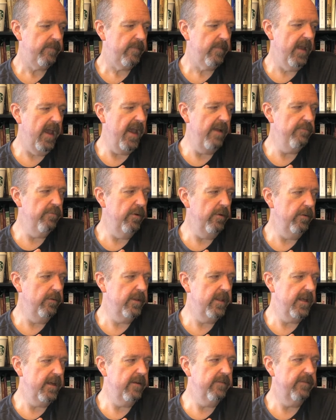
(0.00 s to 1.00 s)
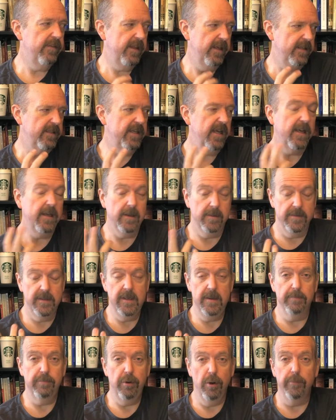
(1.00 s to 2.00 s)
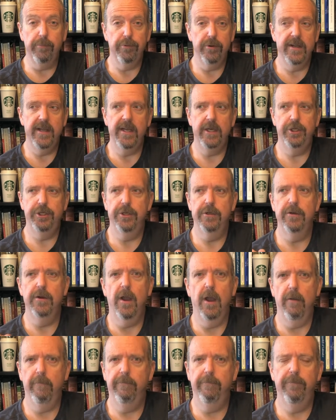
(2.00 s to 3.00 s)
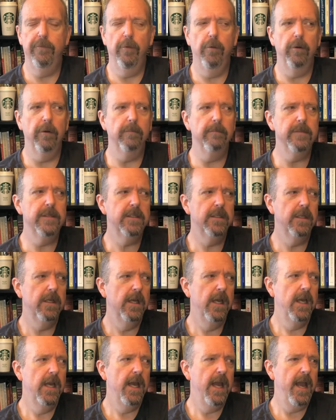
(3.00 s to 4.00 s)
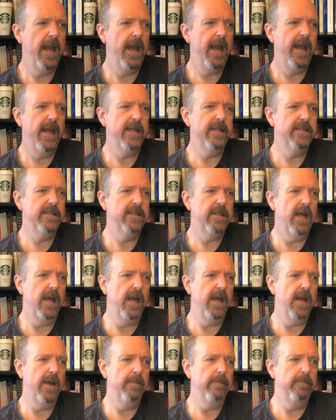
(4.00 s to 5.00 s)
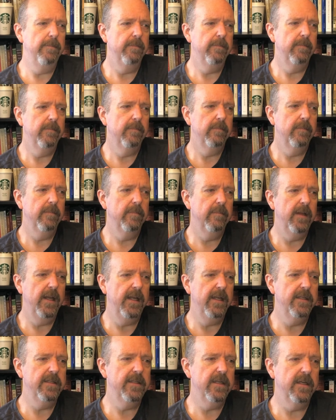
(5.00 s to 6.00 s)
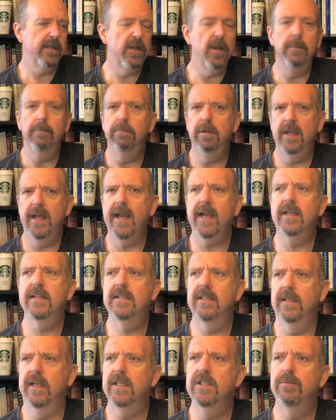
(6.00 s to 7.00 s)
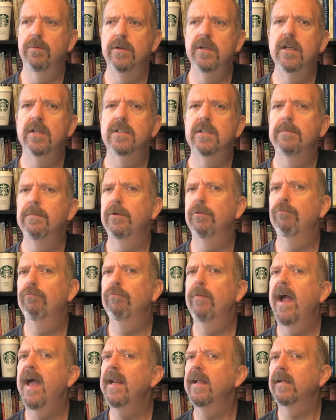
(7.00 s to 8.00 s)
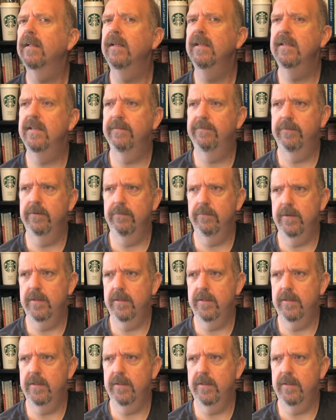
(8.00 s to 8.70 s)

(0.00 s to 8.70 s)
and we'll think of things like the appropriation of forms as um, as uh, complex unless one does something radically different with